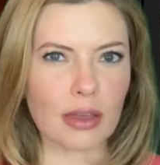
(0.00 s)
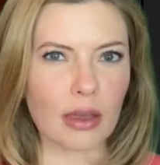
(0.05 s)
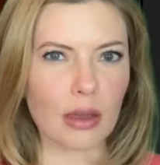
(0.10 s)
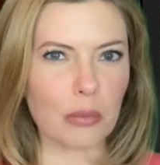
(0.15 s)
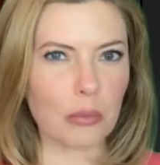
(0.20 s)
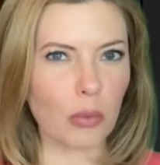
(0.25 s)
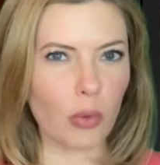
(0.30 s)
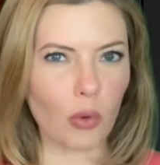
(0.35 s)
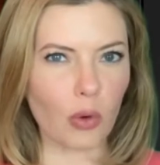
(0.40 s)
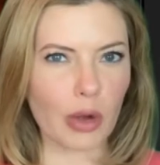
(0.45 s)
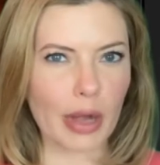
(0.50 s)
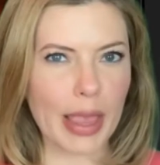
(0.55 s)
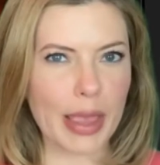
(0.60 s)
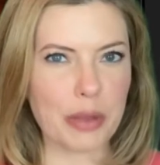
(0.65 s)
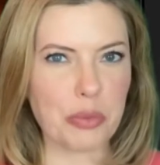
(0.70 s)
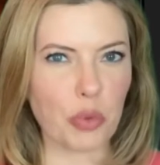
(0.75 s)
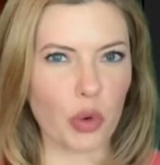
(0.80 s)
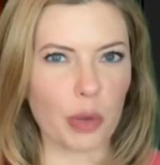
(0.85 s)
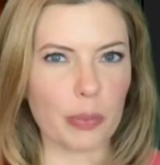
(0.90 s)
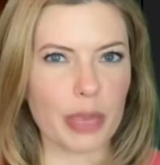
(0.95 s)
More
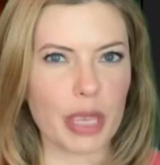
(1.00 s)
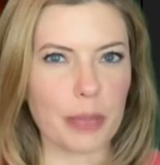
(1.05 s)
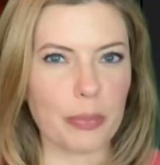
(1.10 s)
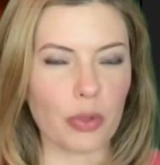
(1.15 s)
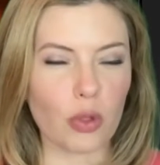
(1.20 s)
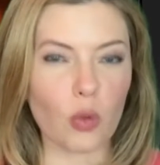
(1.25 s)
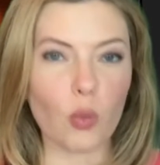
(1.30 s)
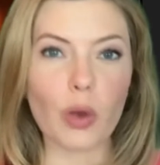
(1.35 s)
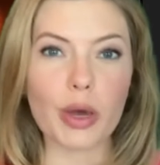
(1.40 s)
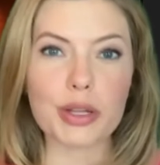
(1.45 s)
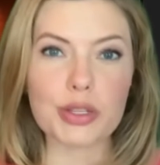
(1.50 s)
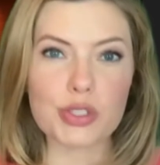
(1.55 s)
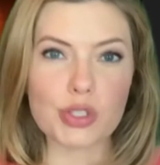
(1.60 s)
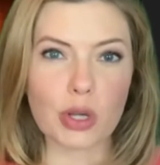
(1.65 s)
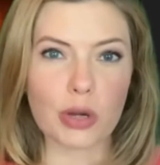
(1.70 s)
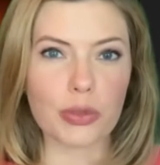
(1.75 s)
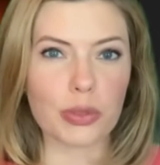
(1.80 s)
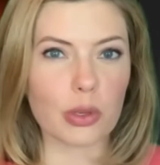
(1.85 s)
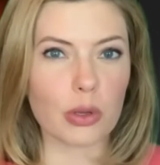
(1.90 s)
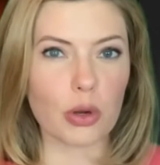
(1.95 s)
and more people want to
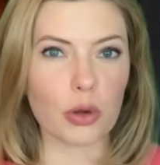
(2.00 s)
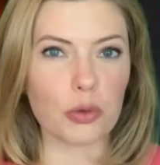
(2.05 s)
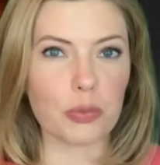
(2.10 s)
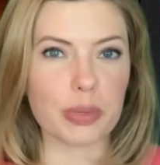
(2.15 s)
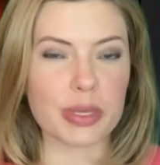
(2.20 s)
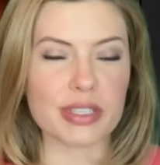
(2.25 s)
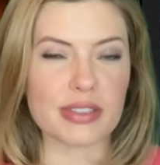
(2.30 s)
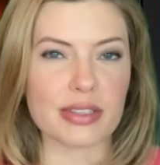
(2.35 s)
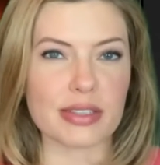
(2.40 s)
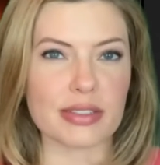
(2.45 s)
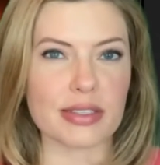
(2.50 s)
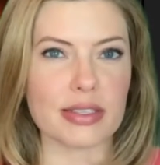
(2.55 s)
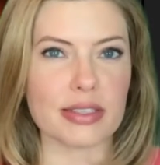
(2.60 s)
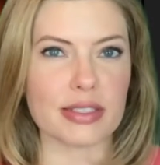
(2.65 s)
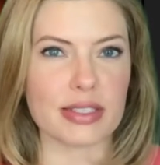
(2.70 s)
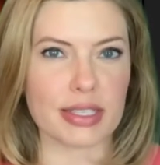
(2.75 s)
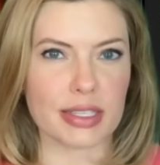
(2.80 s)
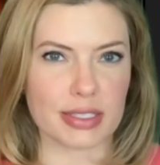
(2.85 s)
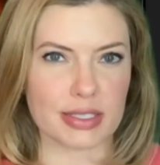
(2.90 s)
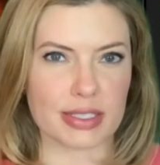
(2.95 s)
start their own
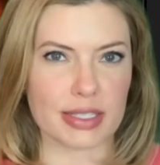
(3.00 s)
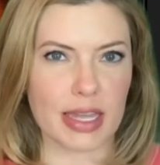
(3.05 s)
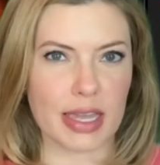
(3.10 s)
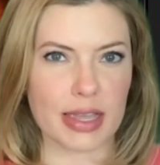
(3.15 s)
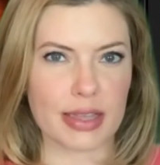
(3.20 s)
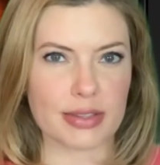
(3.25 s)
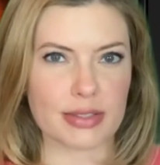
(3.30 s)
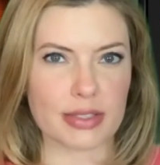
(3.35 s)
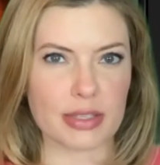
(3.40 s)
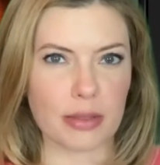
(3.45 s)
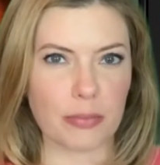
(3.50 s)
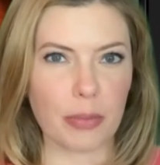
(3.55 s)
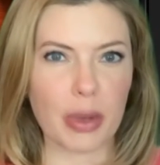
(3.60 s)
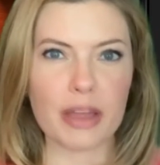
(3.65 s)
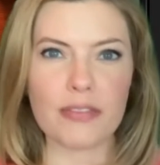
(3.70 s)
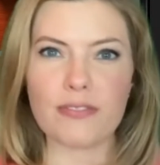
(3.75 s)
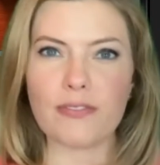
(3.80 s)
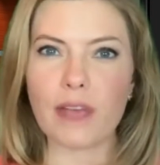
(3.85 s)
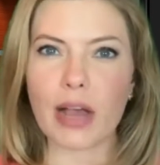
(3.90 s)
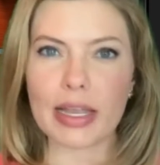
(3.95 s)
businesses these days,
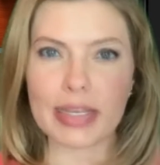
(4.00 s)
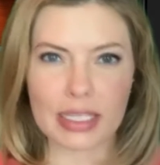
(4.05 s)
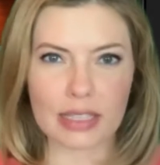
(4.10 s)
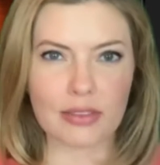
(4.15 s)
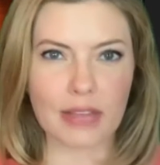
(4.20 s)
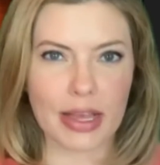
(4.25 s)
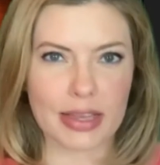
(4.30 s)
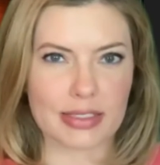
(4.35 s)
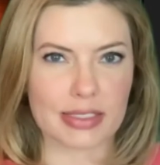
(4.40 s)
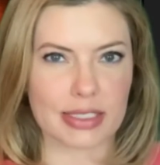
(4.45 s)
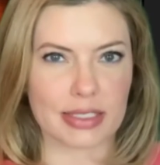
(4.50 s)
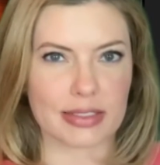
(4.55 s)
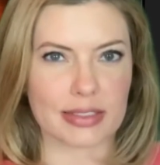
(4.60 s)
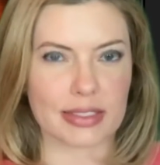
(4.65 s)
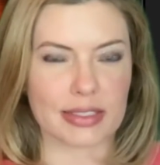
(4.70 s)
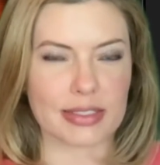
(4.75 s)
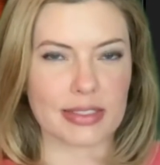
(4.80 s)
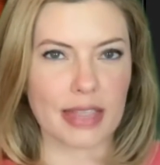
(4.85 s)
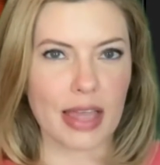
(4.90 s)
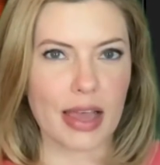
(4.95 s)
but finding lasting
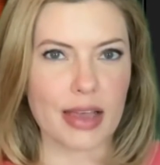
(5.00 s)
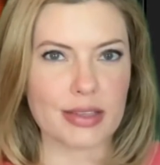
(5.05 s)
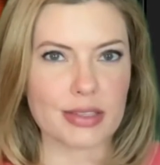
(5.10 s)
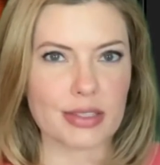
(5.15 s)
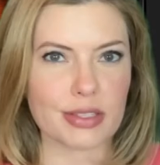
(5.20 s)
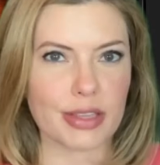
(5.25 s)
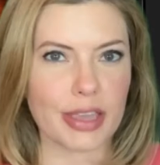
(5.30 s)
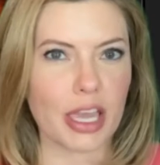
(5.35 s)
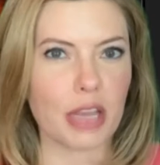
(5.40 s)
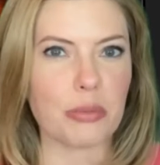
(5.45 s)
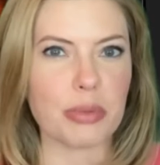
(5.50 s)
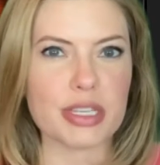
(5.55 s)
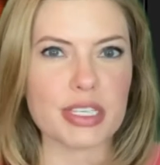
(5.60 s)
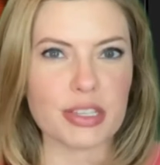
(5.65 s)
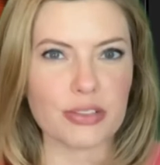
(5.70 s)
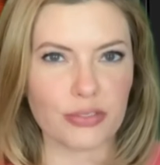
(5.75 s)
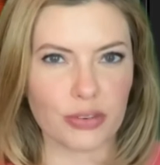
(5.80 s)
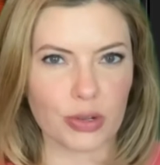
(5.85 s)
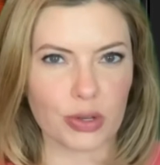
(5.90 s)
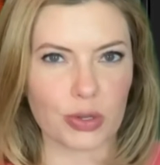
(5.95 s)
success can
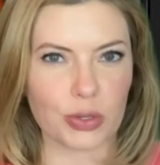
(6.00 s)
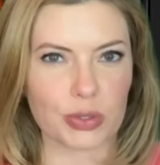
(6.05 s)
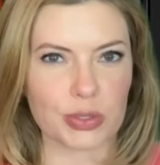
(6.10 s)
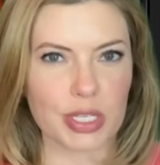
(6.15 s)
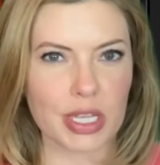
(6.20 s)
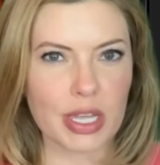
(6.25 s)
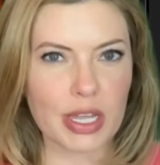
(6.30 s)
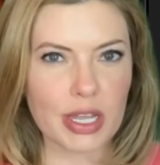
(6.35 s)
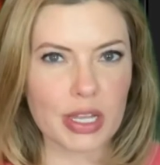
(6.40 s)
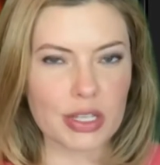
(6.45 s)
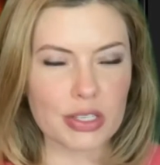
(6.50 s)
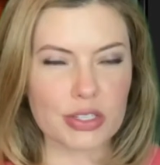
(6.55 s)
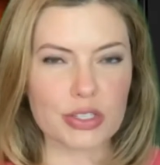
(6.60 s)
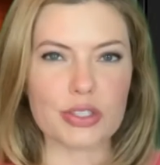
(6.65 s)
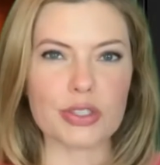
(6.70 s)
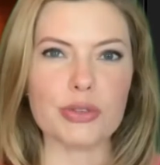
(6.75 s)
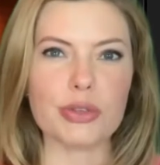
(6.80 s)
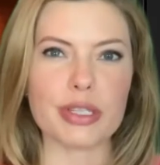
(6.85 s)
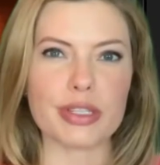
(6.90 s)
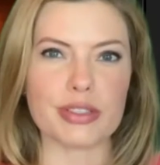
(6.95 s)
be difficult.
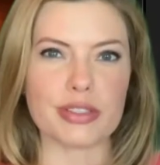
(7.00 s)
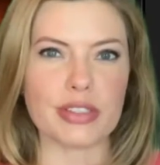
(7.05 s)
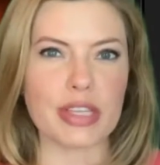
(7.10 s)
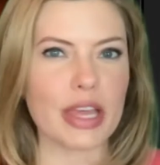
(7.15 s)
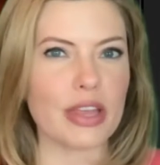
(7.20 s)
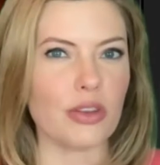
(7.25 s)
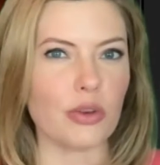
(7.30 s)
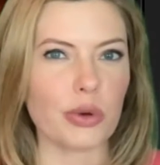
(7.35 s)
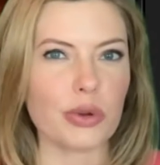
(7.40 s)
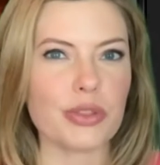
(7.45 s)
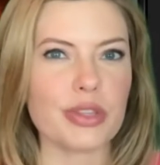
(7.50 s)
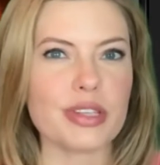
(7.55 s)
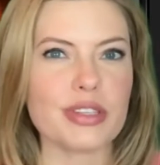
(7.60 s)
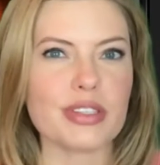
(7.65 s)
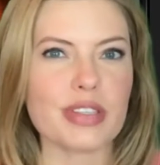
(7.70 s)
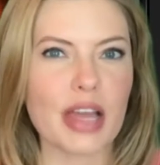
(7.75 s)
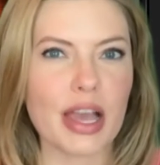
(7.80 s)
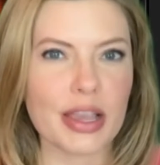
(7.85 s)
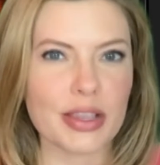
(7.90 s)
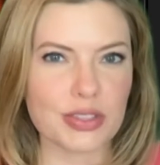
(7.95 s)
Students at
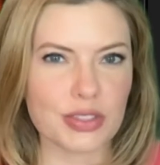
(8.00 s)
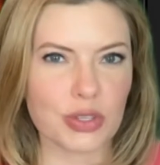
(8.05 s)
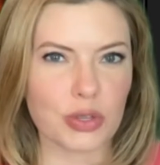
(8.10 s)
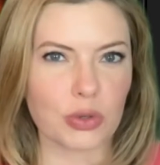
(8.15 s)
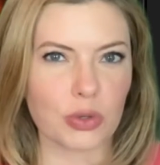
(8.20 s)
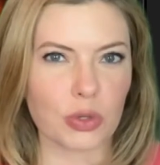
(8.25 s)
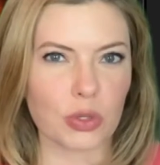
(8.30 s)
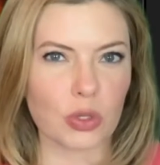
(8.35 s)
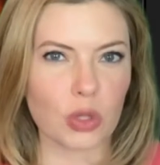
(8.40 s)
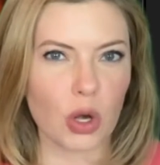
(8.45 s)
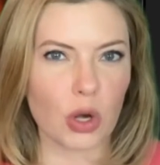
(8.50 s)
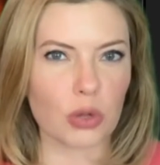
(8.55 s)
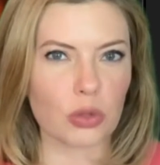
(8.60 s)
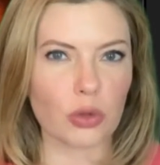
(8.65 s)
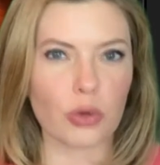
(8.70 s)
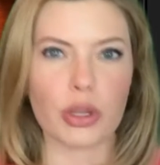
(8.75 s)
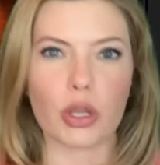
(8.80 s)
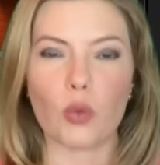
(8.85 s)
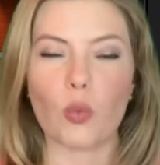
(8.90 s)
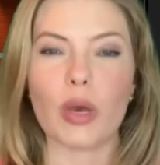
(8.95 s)
Northeast High School
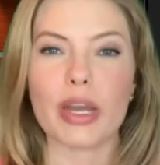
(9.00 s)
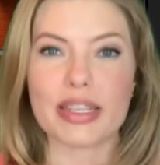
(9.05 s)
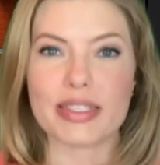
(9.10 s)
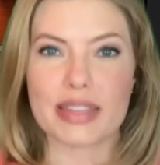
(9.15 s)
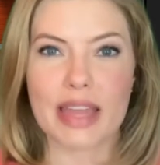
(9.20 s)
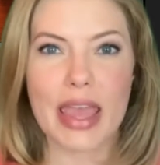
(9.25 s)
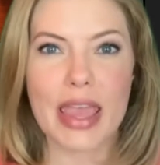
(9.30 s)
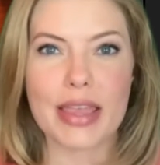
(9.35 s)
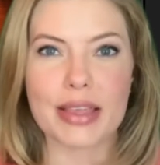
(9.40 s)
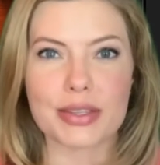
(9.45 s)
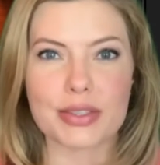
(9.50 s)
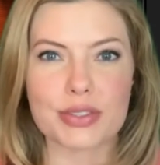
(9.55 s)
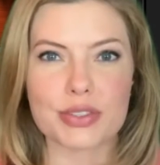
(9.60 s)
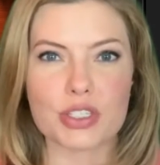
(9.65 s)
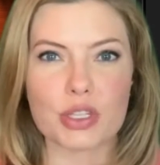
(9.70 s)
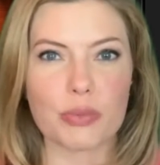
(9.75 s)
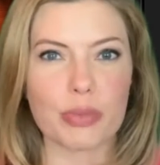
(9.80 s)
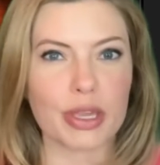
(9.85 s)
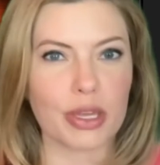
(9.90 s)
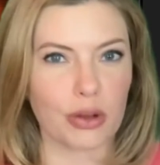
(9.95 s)
are learning what it
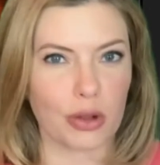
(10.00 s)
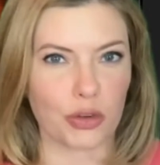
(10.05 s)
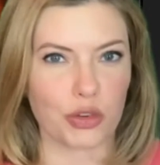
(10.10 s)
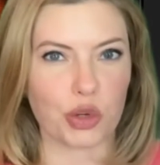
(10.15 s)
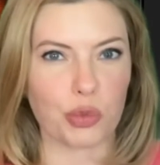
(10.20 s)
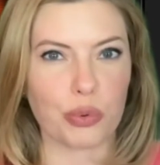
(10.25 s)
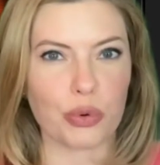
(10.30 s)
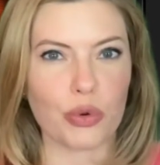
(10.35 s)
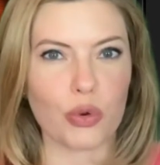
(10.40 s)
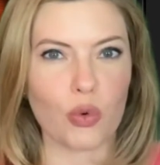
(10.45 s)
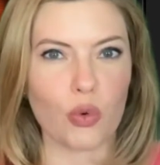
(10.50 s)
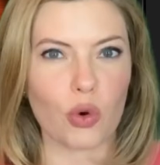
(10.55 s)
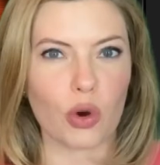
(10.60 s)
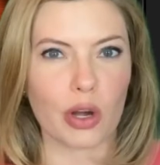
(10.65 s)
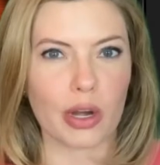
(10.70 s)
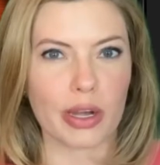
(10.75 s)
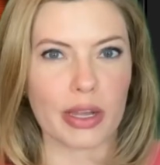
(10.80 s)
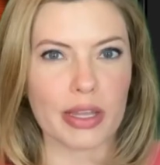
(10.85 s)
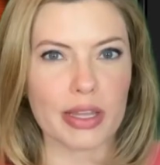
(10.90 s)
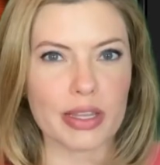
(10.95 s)
takes to be an
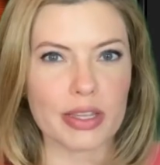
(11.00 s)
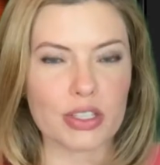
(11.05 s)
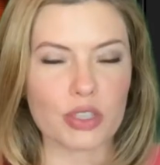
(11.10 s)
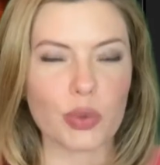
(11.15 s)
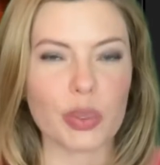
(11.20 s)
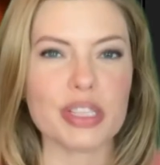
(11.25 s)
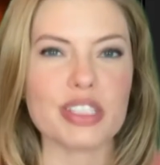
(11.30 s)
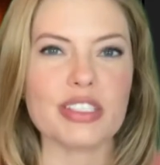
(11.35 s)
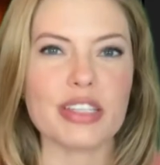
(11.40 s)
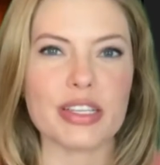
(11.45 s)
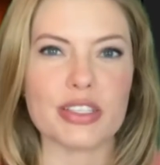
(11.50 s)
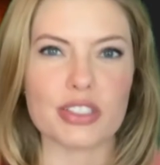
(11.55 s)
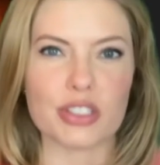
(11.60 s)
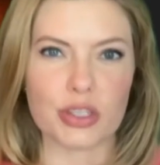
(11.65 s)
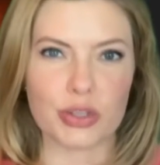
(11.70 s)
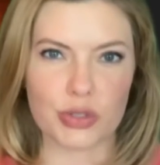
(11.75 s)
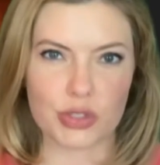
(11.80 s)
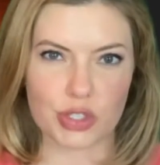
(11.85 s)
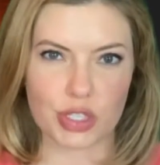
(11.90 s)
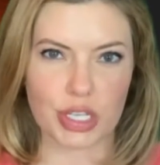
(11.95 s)
entrepreneur. Twin
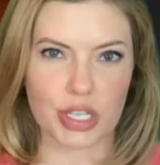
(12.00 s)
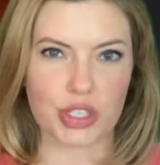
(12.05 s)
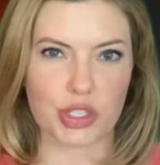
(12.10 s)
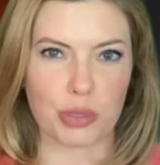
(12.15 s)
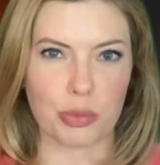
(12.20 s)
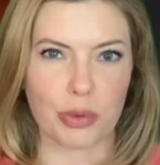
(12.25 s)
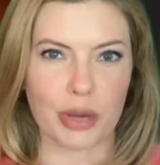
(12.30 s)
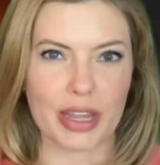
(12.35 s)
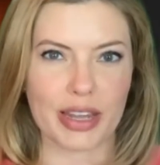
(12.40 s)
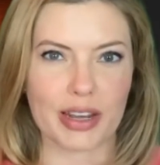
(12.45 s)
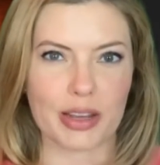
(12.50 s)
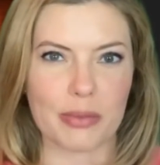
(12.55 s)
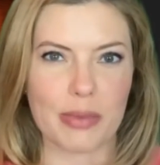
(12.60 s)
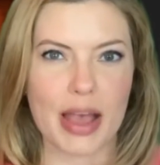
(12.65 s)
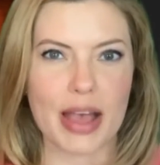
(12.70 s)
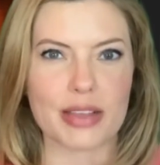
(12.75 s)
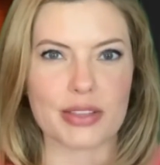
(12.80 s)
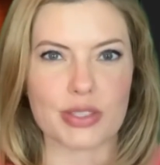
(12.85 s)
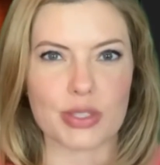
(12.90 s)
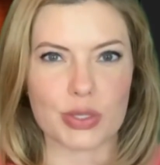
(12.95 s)
States News' Donisha
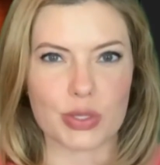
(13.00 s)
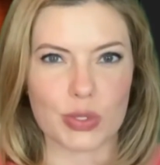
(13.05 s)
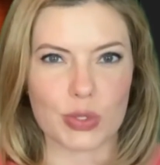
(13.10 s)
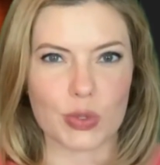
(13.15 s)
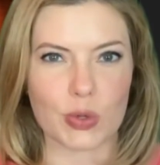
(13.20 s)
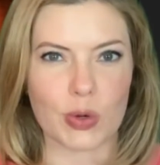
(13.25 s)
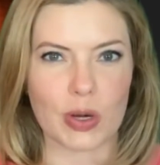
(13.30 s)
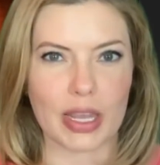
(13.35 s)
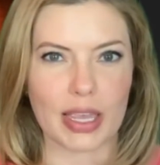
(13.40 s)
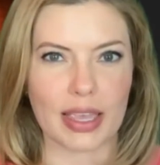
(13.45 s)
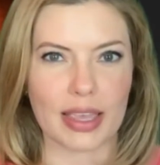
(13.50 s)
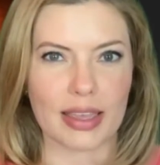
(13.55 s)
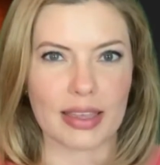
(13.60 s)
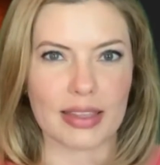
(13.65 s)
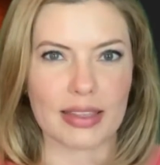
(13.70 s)
Branham has the story.